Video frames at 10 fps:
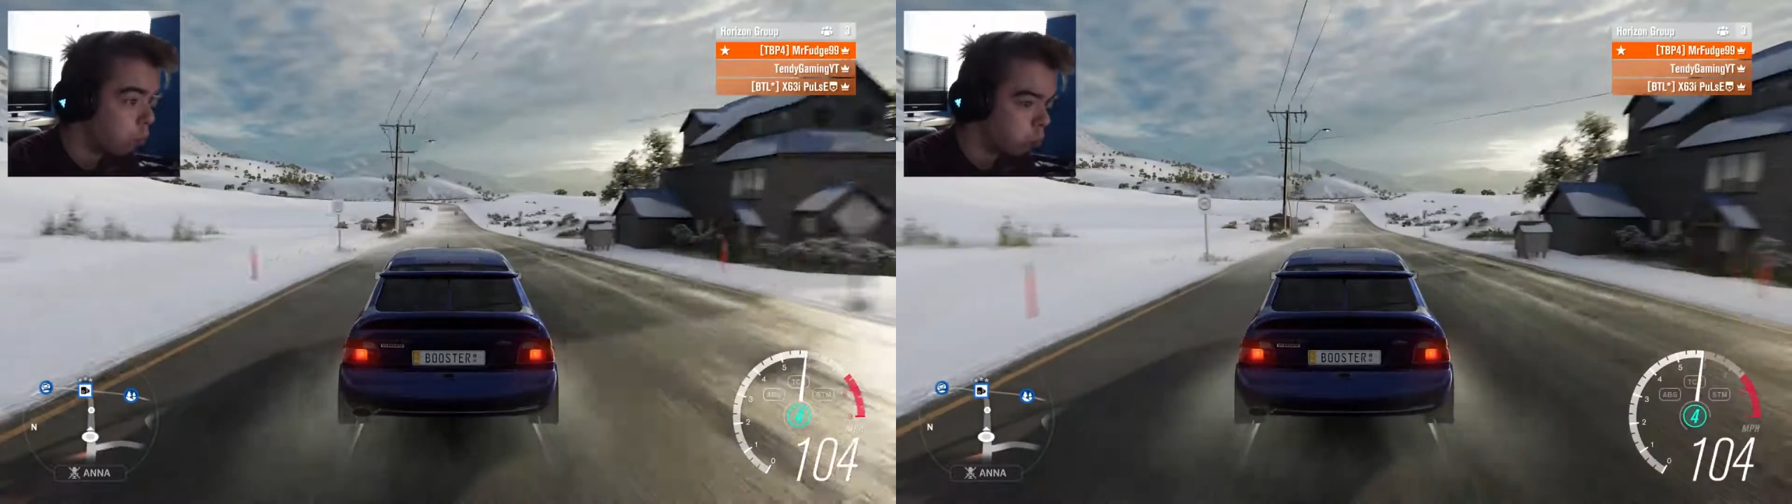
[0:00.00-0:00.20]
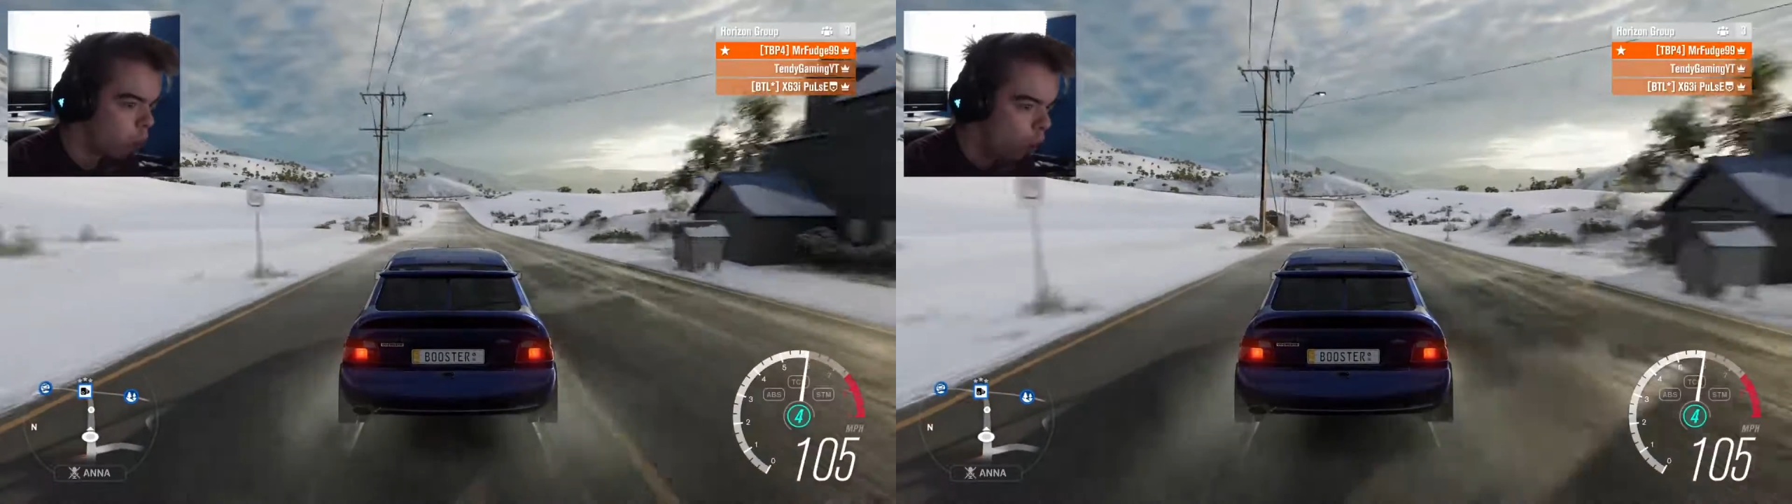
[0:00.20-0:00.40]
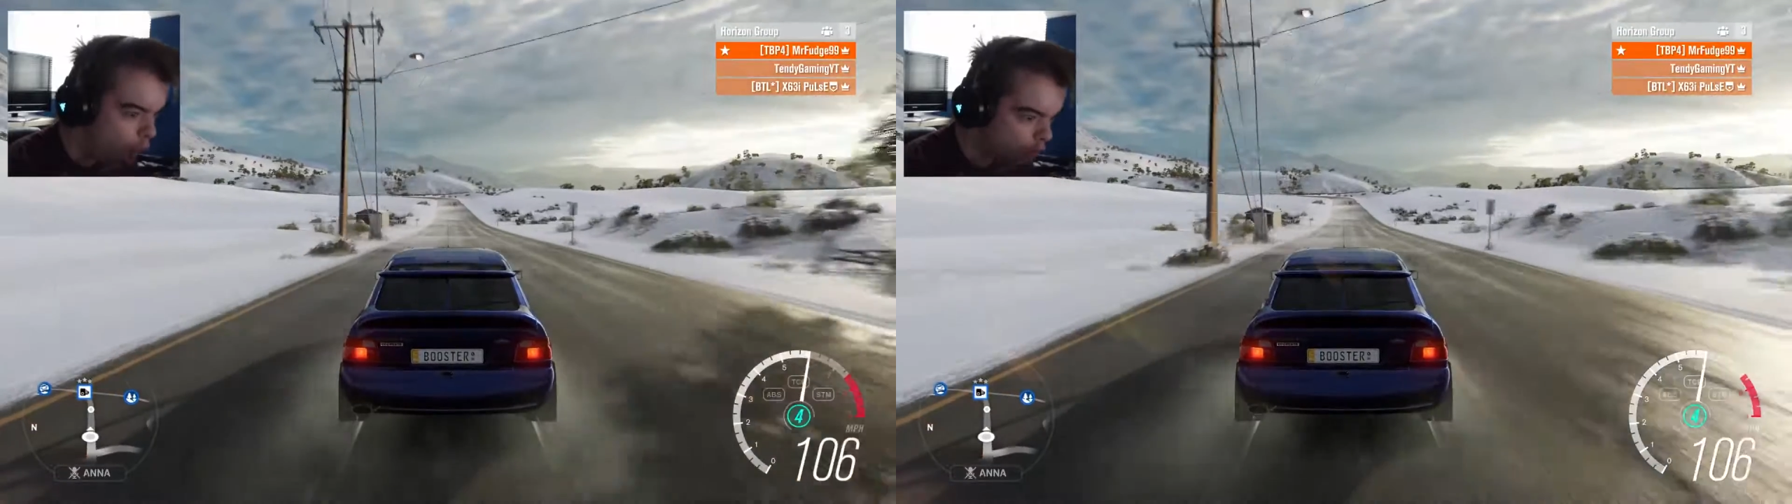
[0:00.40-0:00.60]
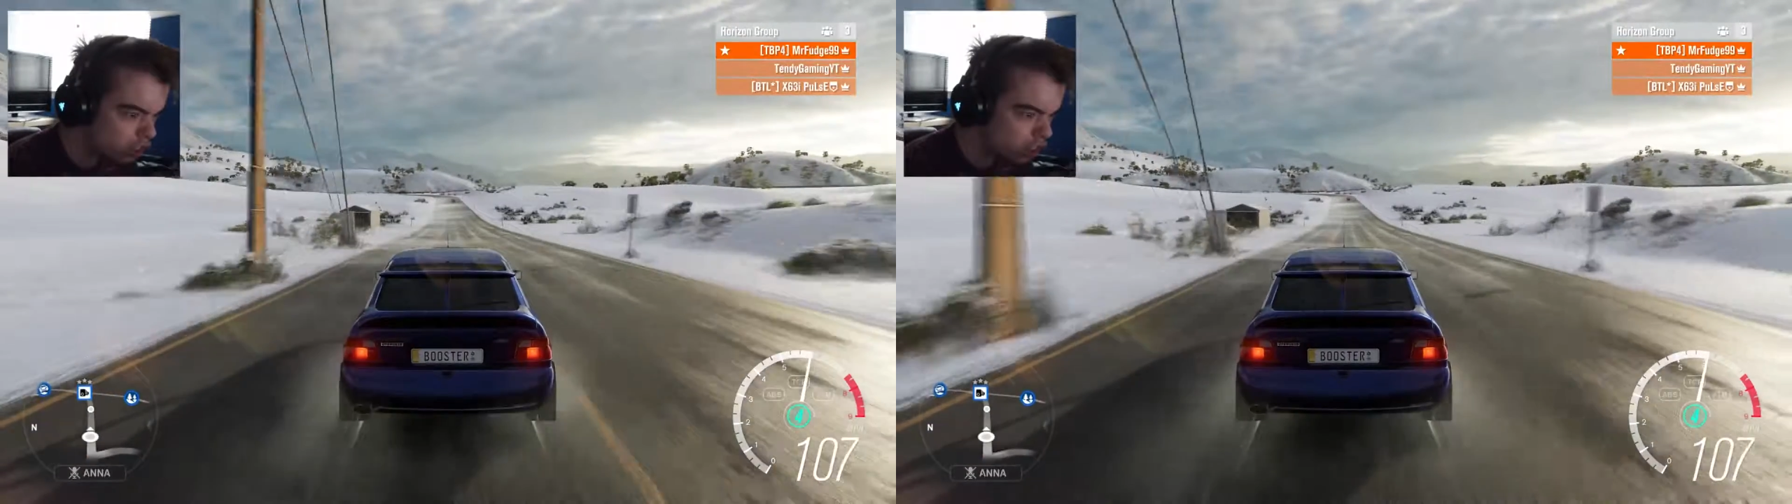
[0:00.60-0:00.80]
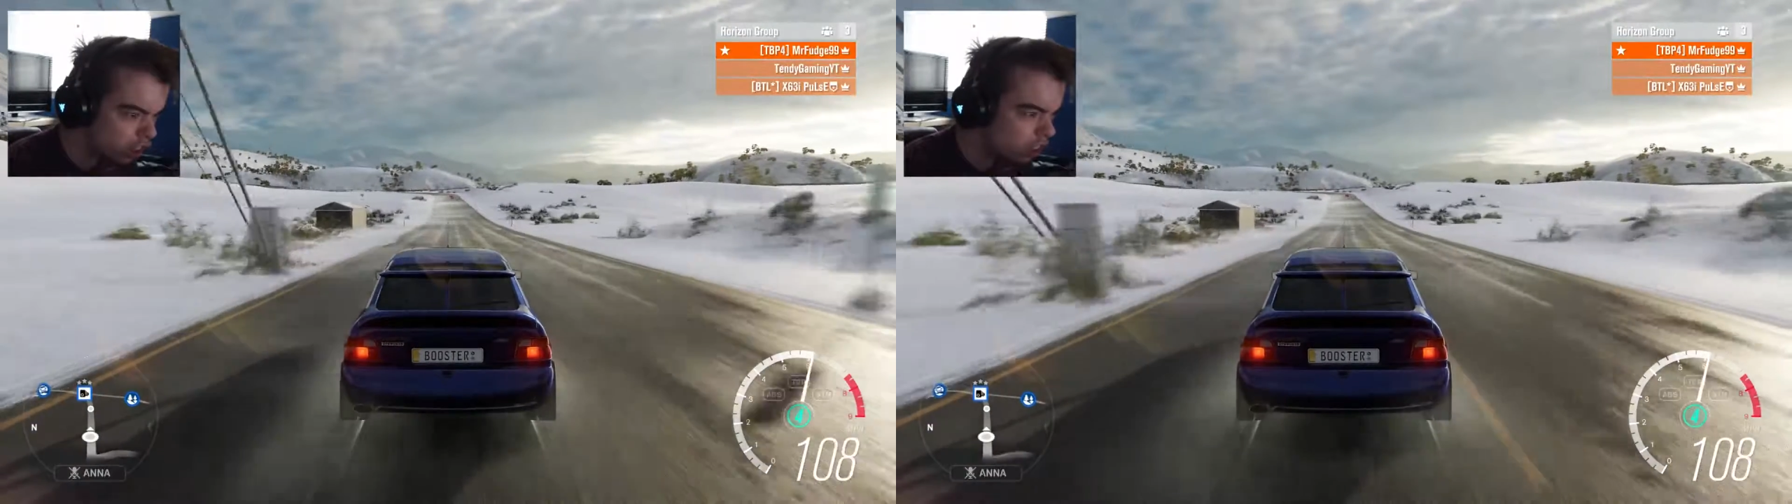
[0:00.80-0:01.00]

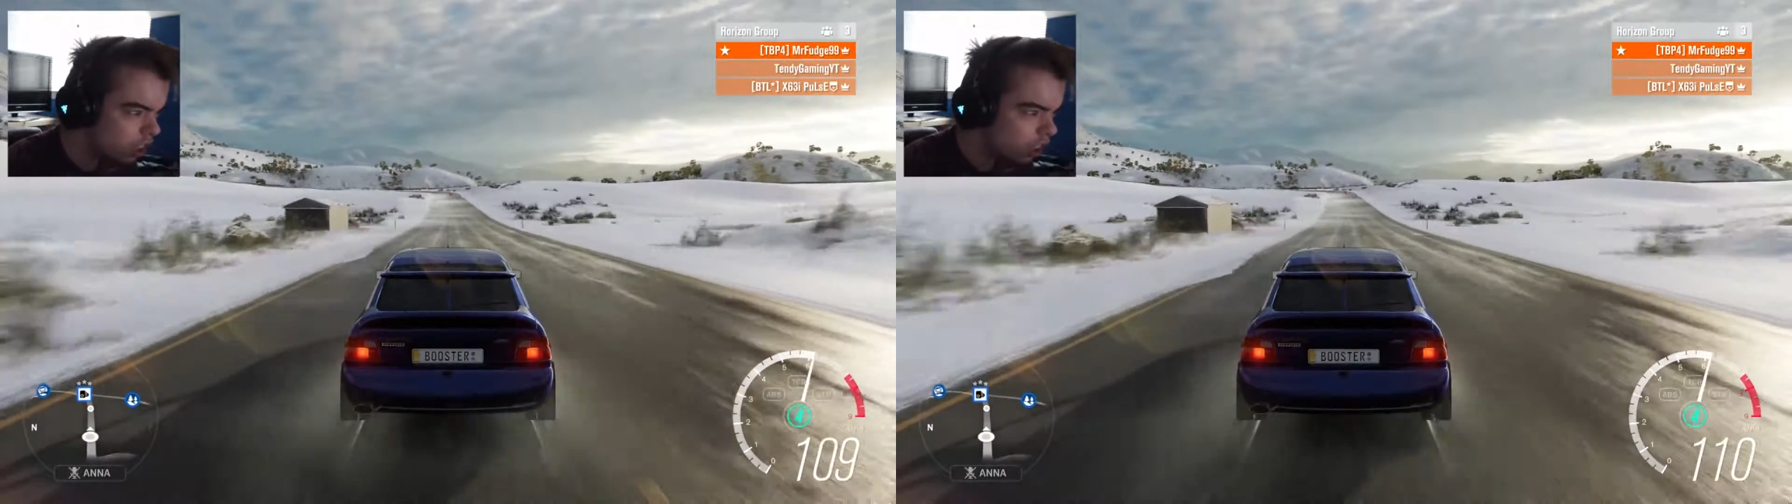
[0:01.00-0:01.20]
What?